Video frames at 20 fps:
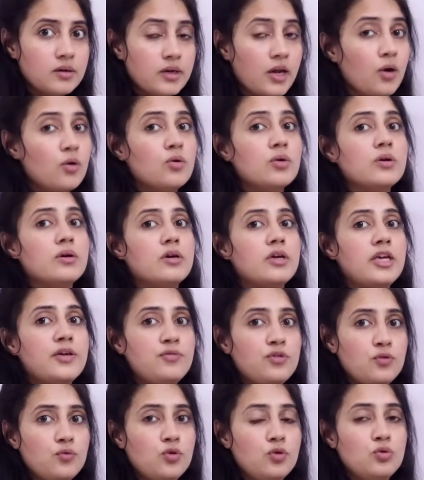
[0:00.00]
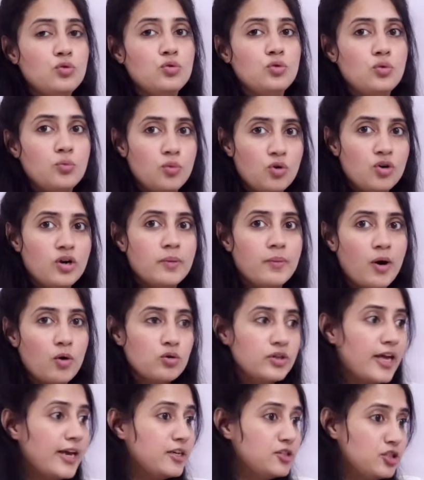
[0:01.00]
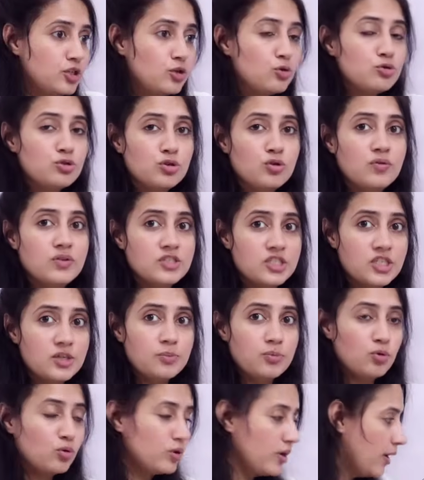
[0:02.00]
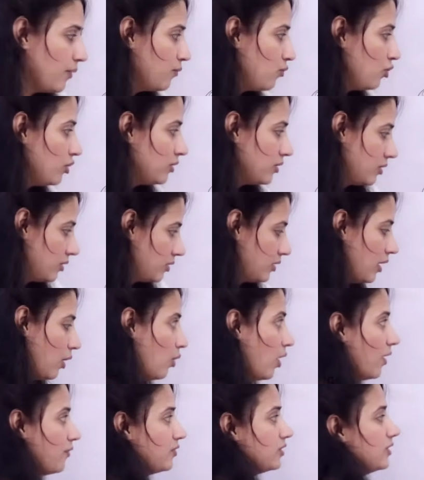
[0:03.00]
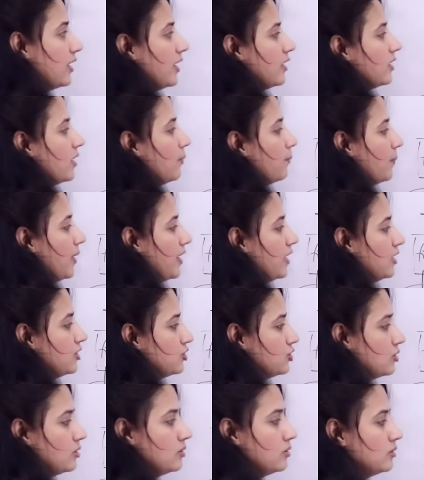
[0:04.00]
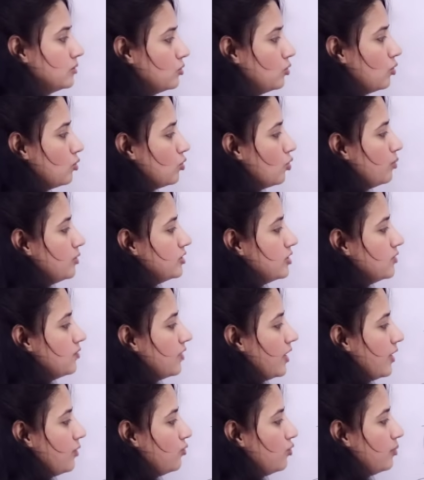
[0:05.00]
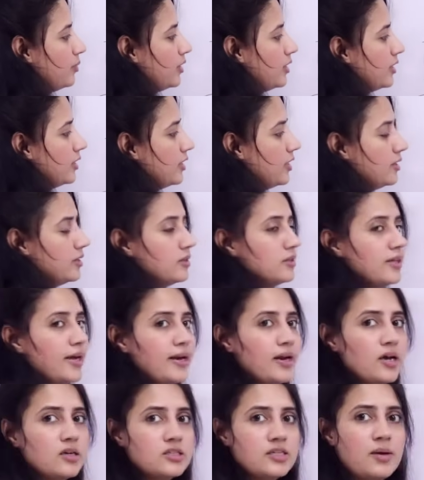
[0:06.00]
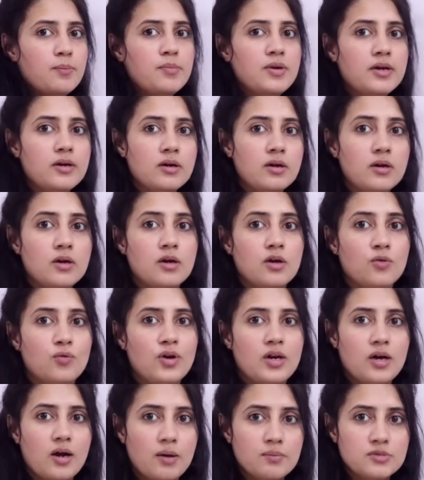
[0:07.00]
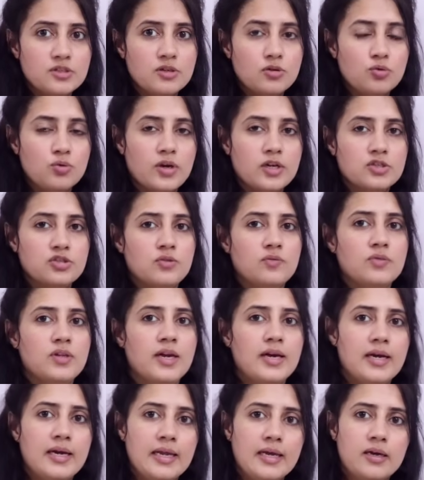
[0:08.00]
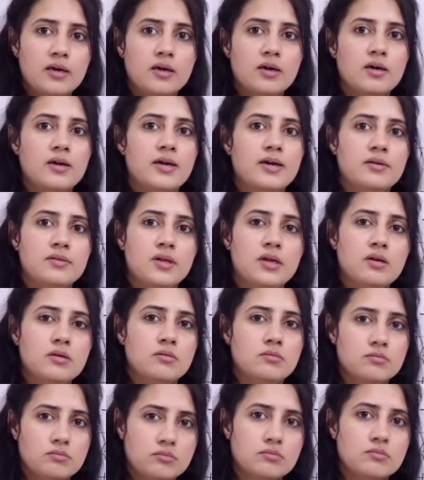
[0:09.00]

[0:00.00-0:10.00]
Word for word: Now, if you want to know more about the execution of a C program, what now after that compilation.obj file would be created, then assembler will comes into action, then linker, and then